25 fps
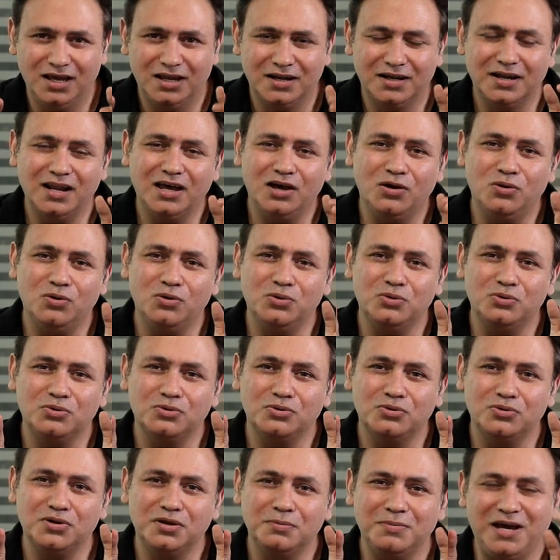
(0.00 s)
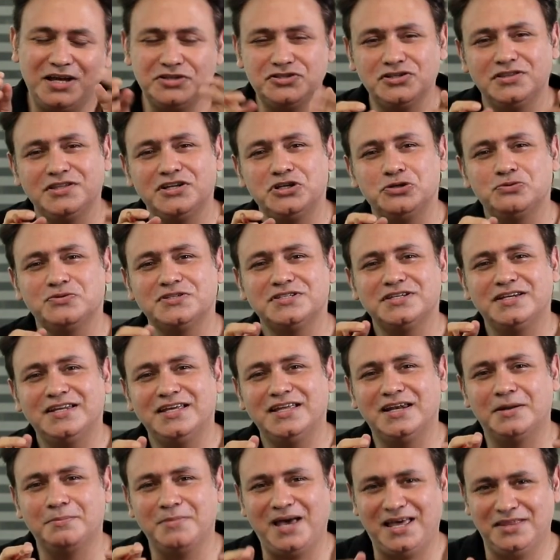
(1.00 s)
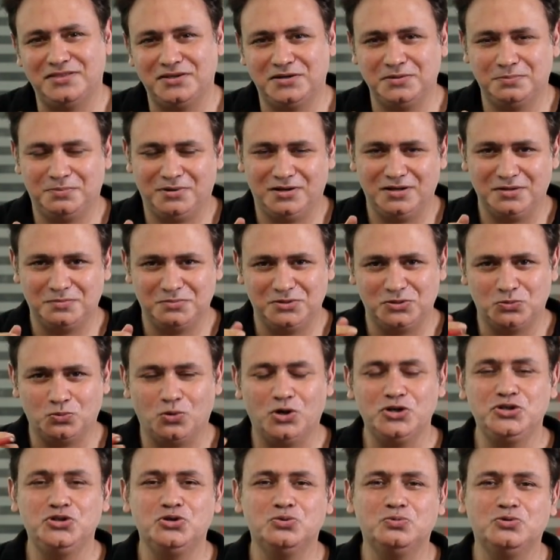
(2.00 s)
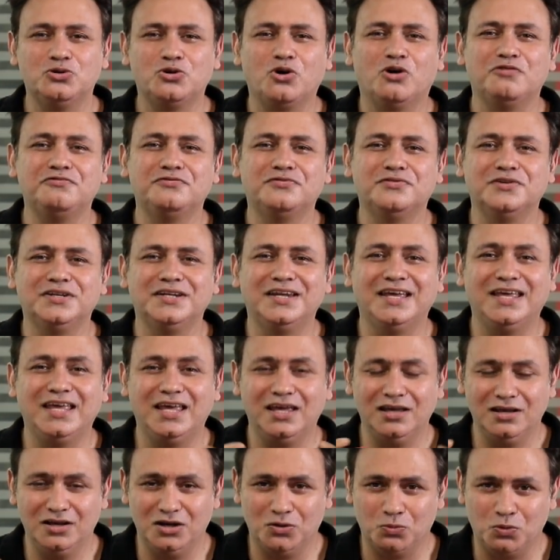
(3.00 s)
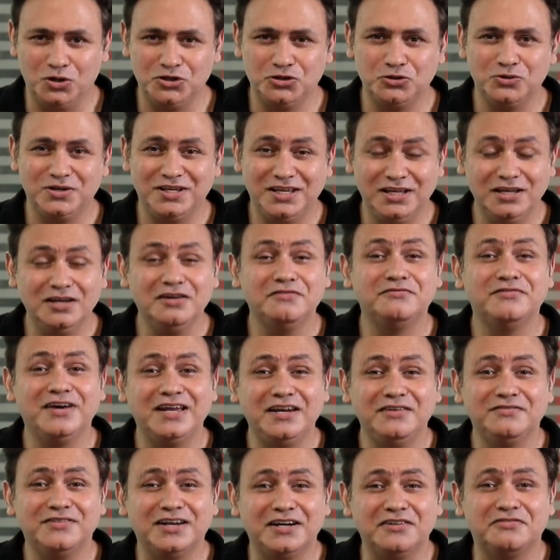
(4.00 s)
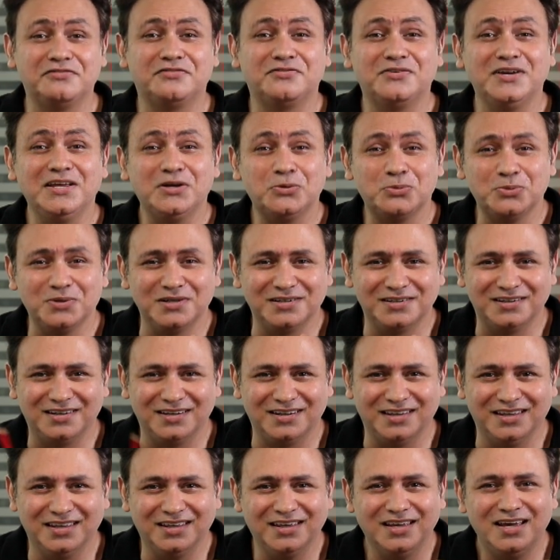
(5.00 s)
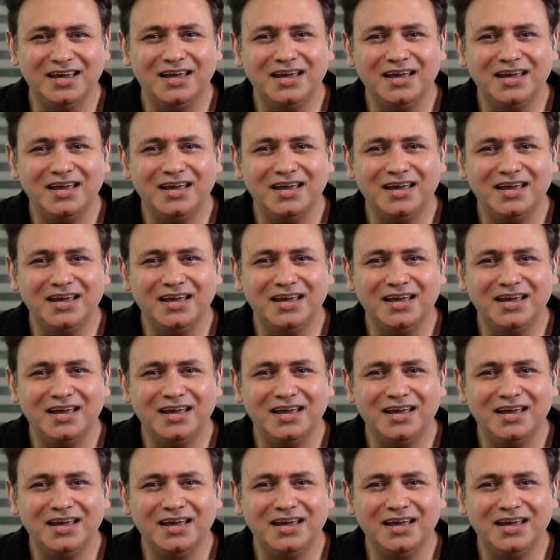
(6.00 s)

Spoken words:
Now, imagine that you were sitting in a math department. What you would often hear, what you'd hear very, very frequently